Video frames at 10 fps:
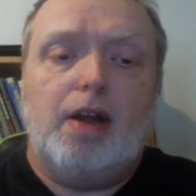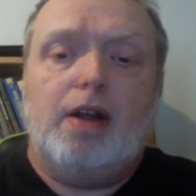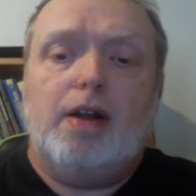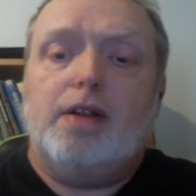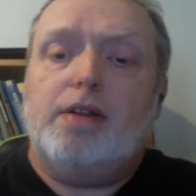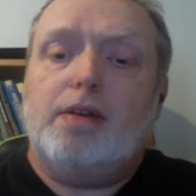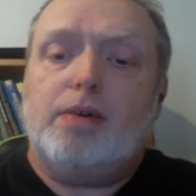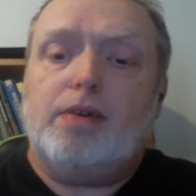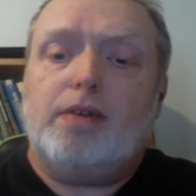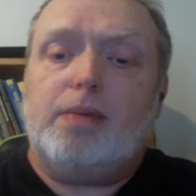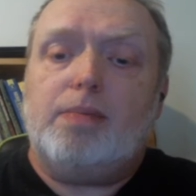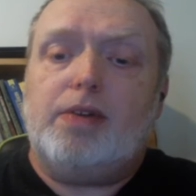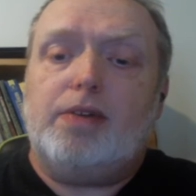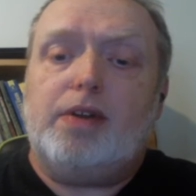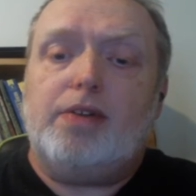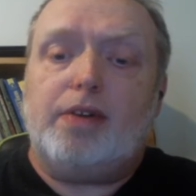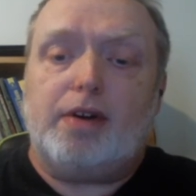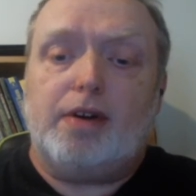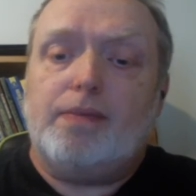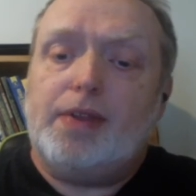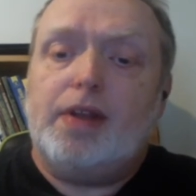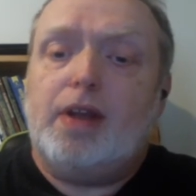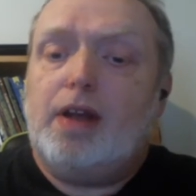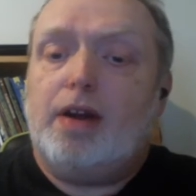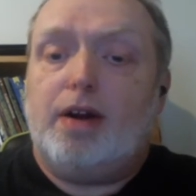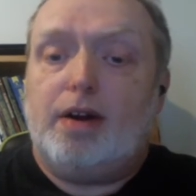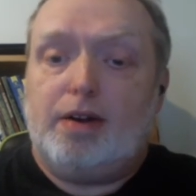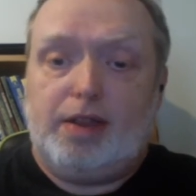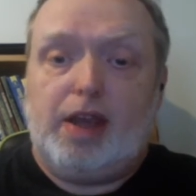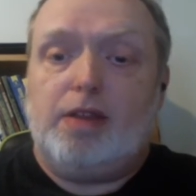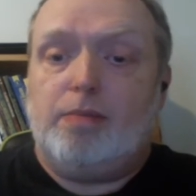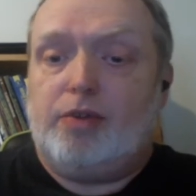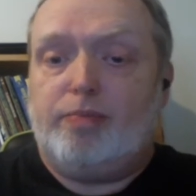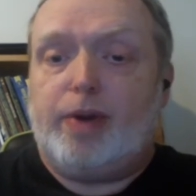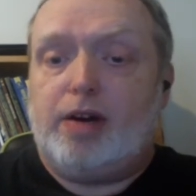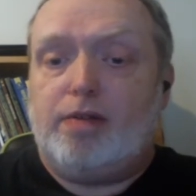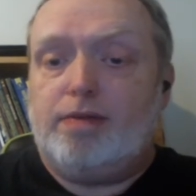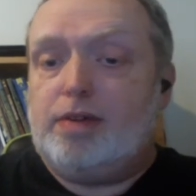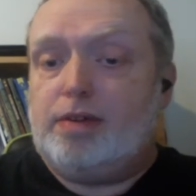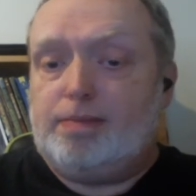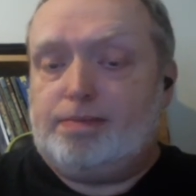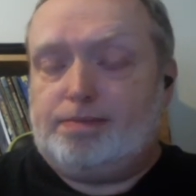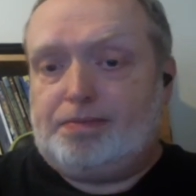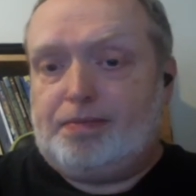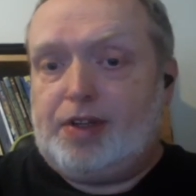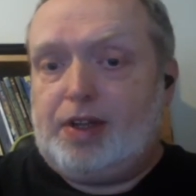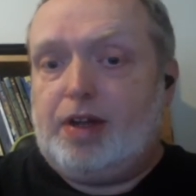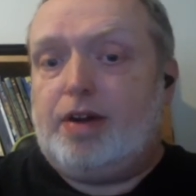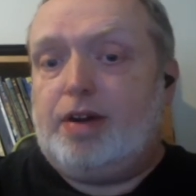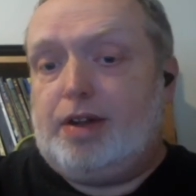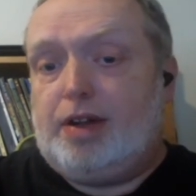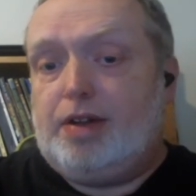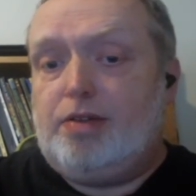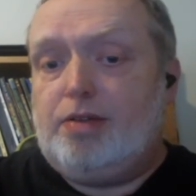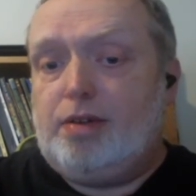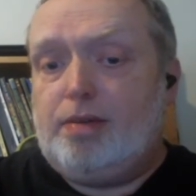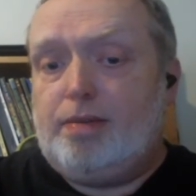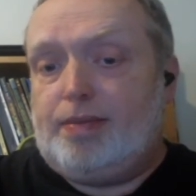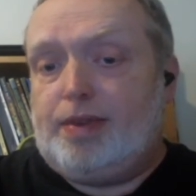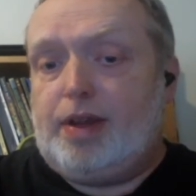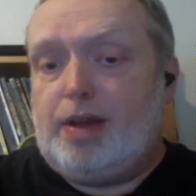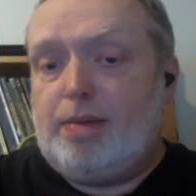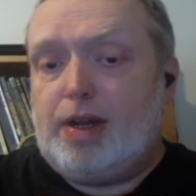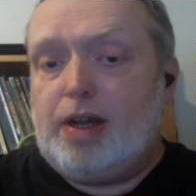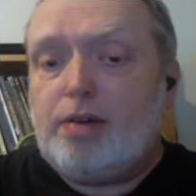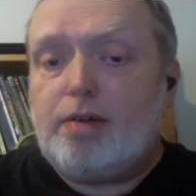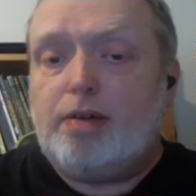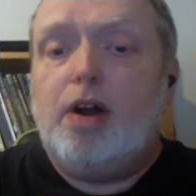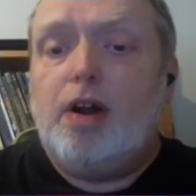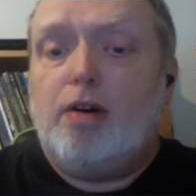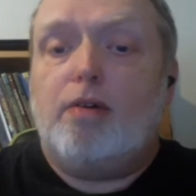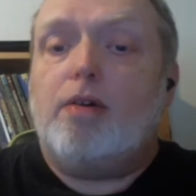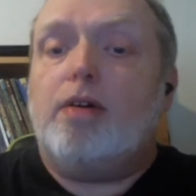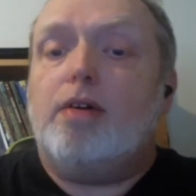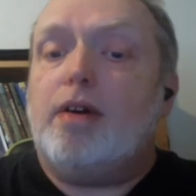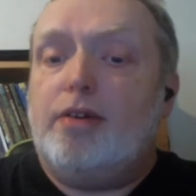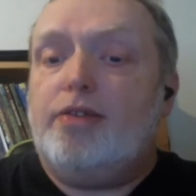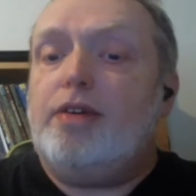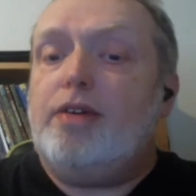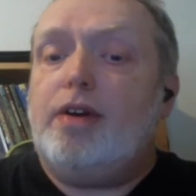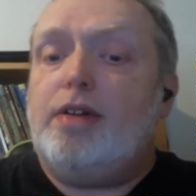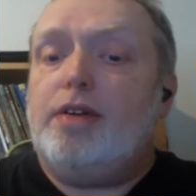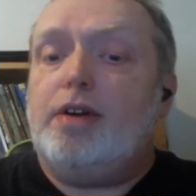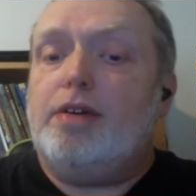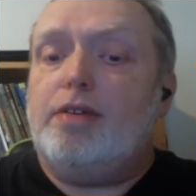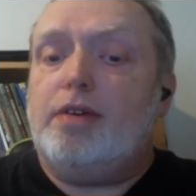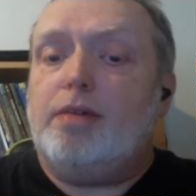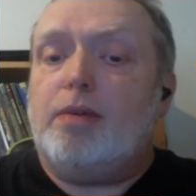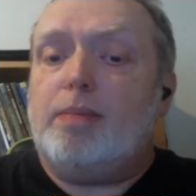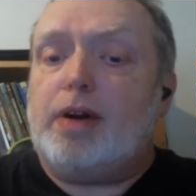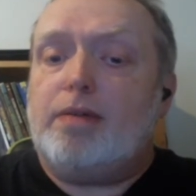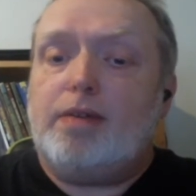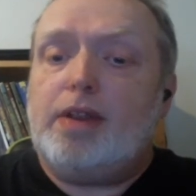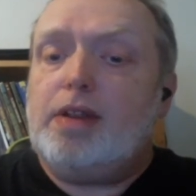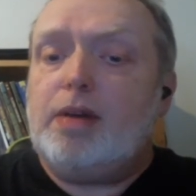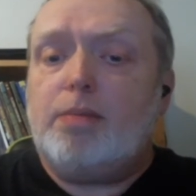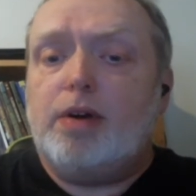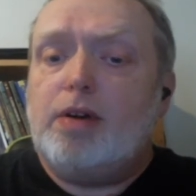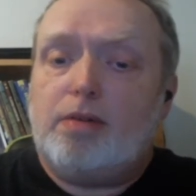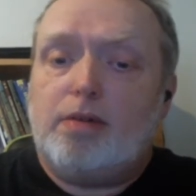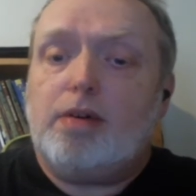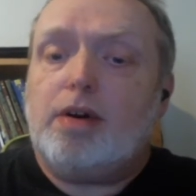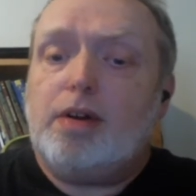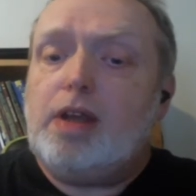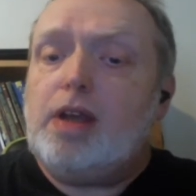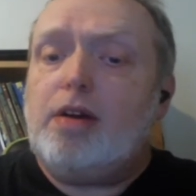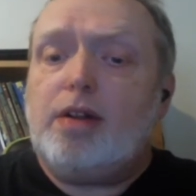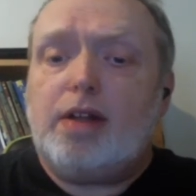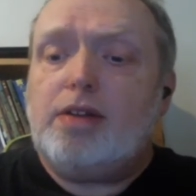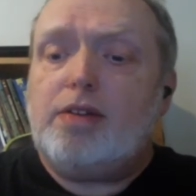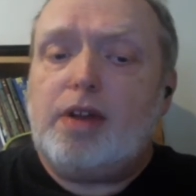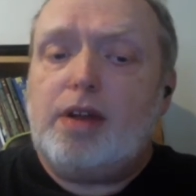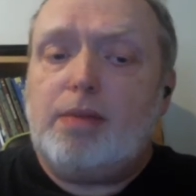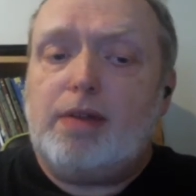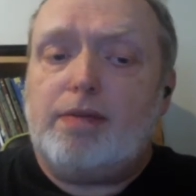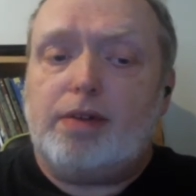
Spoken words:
The importance of the PCs are they the most powerful in your campaign, or is there other heroes that are more powerful than them, or are they all at the same level?